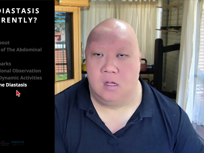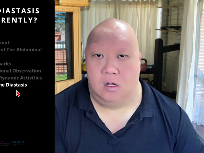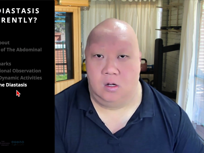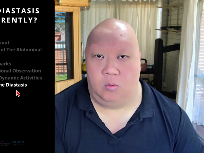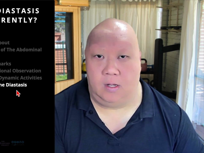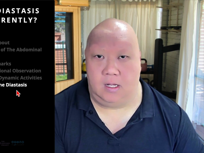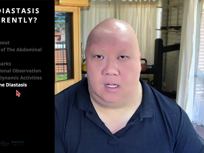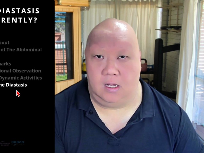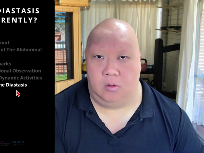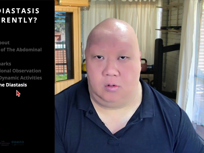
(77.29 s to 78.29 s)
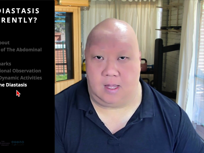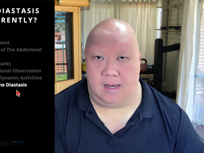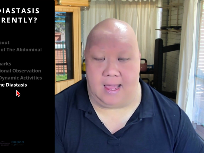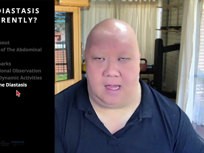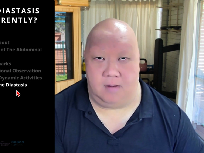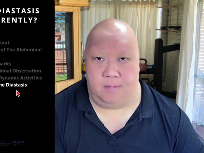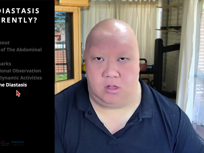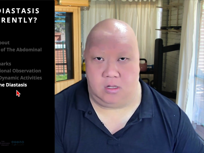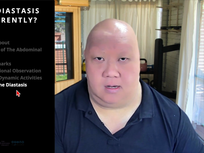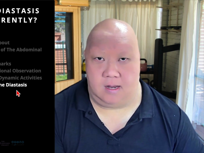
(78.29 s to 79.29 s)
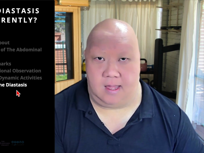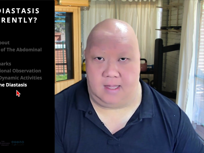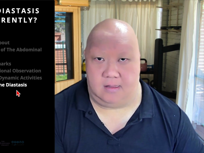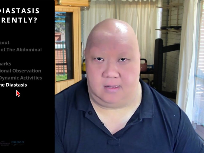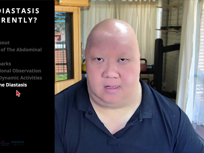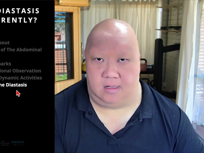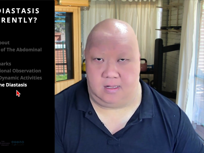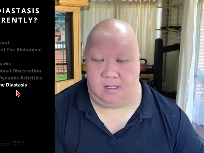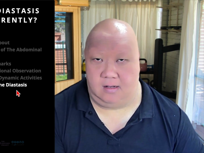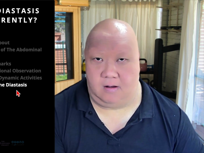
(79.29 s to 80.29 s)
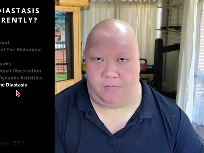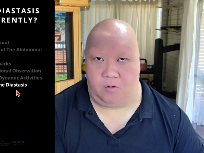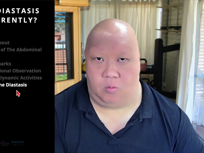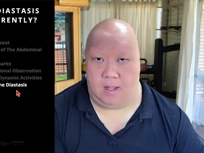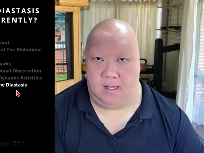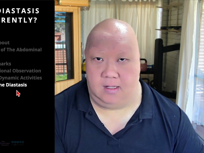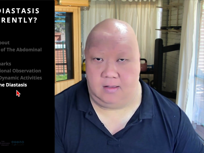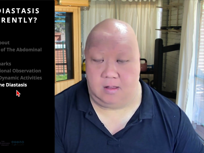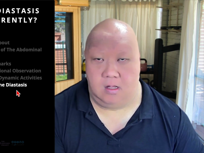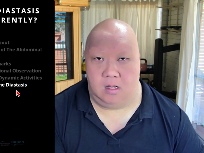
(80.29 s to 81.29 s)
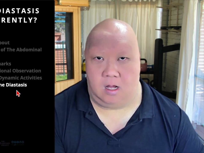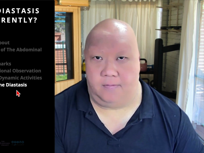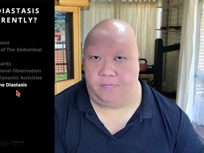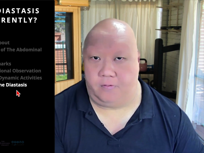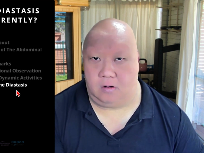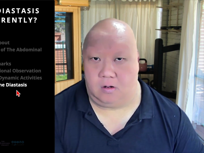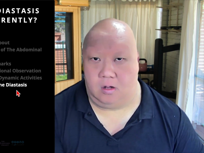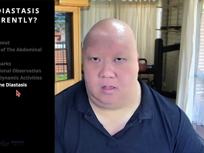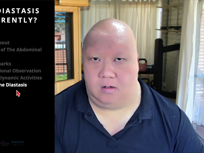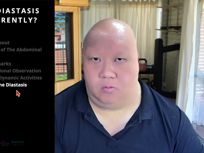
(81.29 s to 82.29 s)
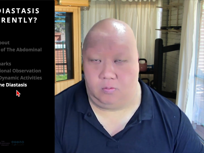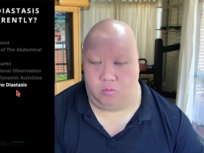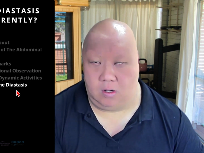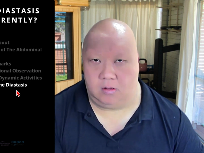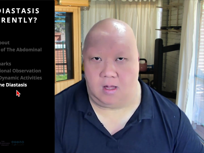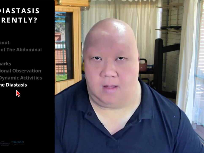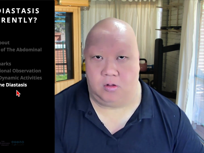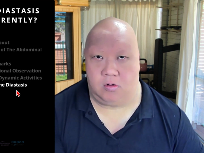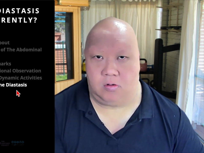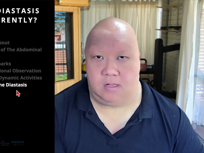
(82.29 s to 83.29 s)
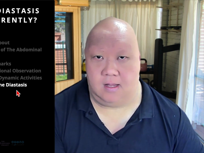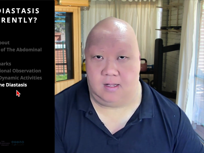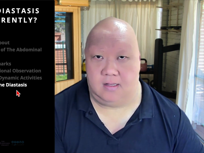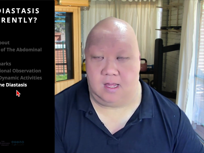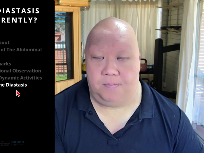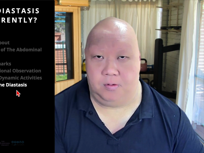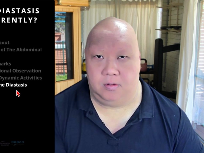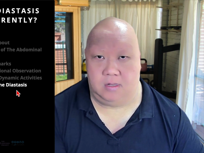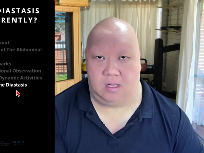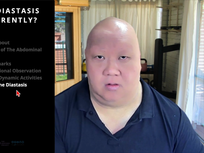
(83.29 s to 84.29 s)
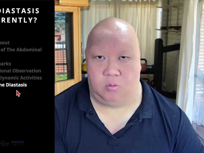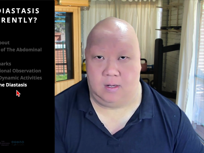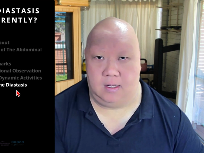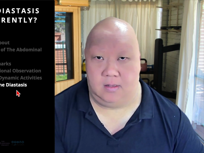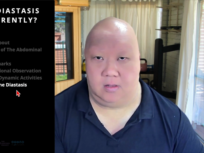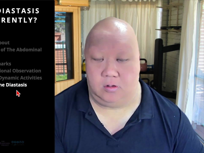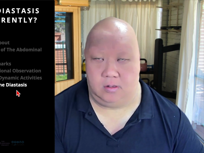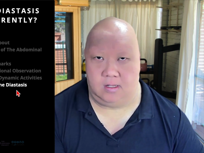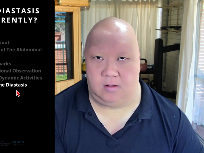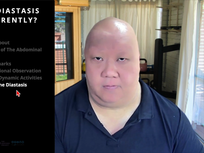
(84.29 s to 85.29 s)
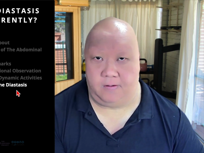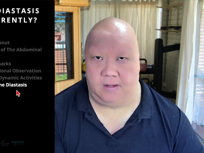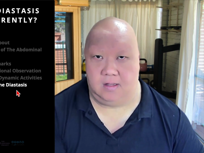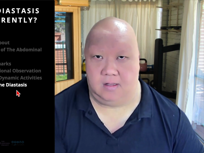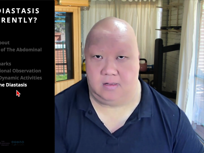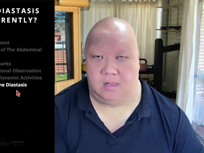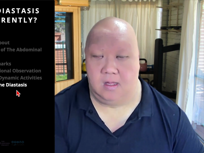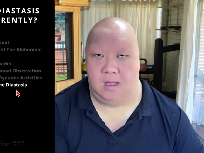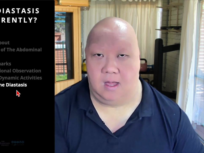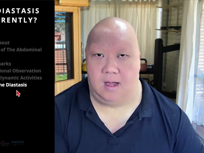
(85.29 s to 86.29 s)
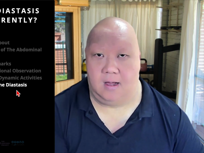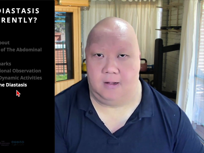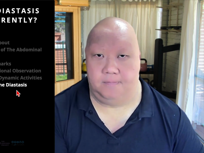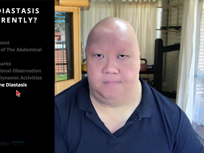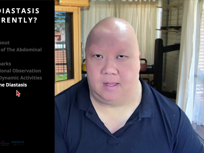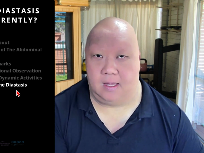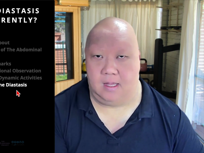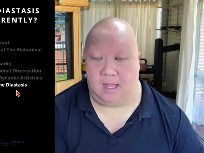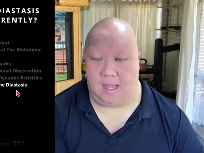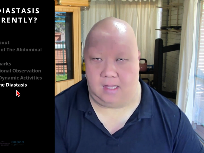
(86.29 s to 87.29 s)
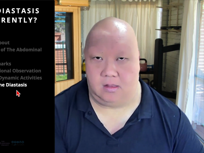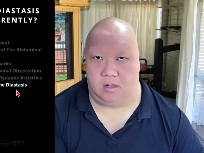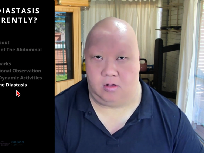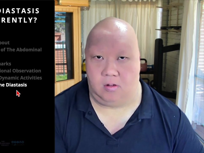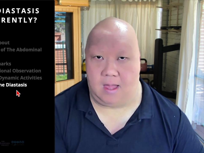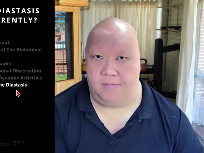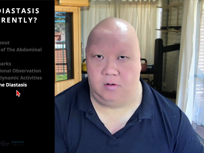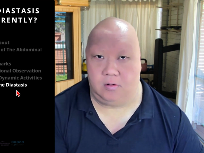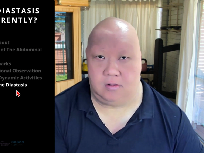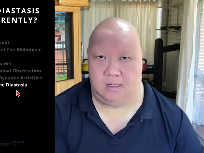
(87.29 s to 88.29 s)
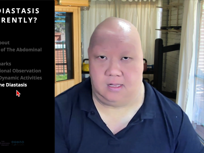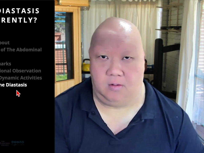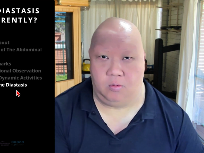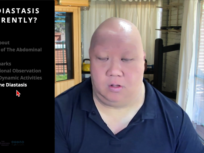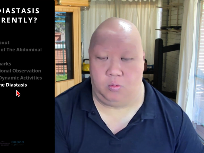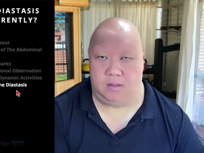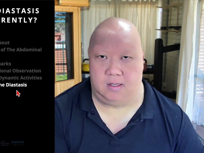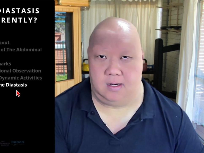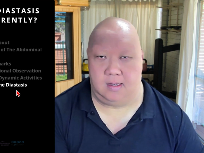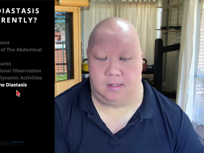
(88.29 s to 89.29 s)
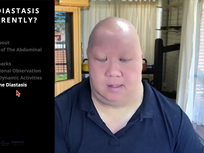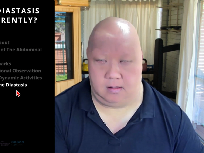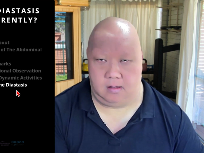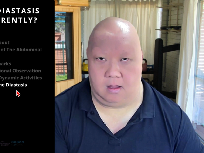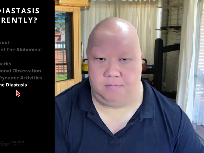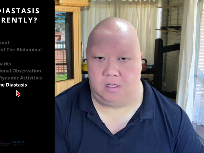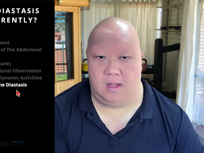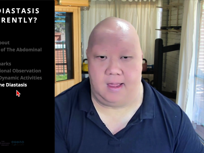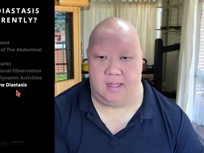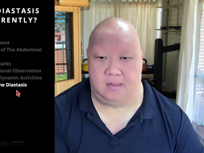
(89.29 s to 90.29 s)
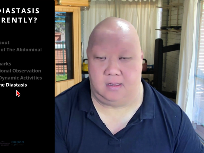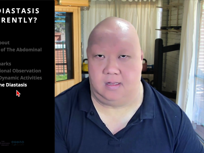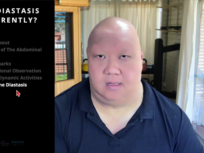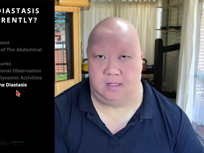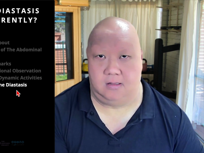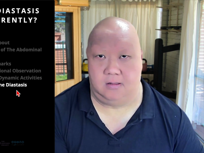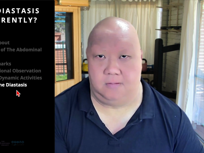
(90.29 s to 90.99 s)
We look at how to measure the diastasis in different ways. I've got real-time ultrasound examples, as well as using your fingers to have a look to see what the width of the diastasis is.